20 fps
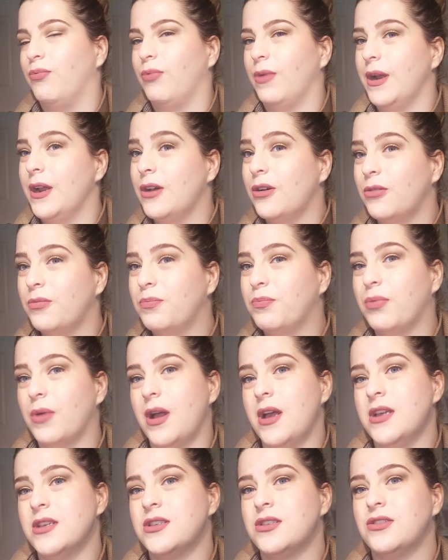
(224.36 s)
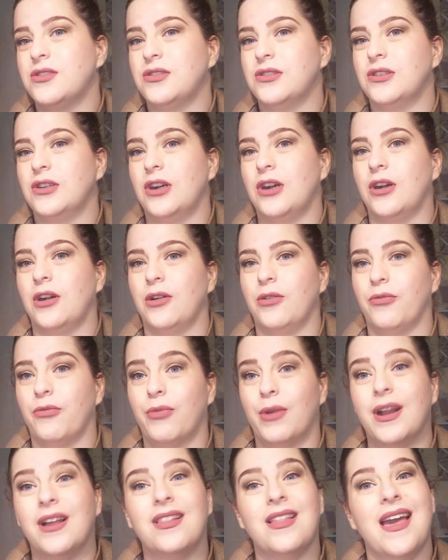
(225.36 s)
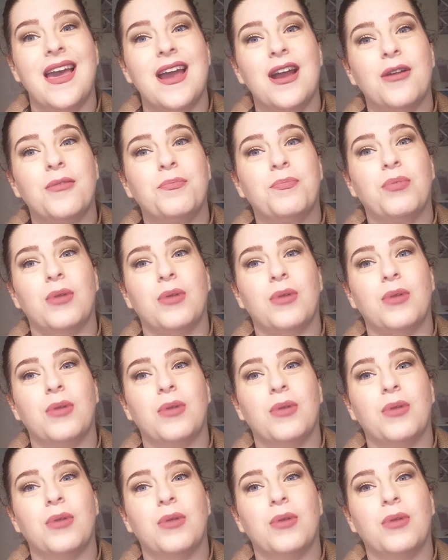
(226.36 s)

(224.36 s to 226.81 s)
real hair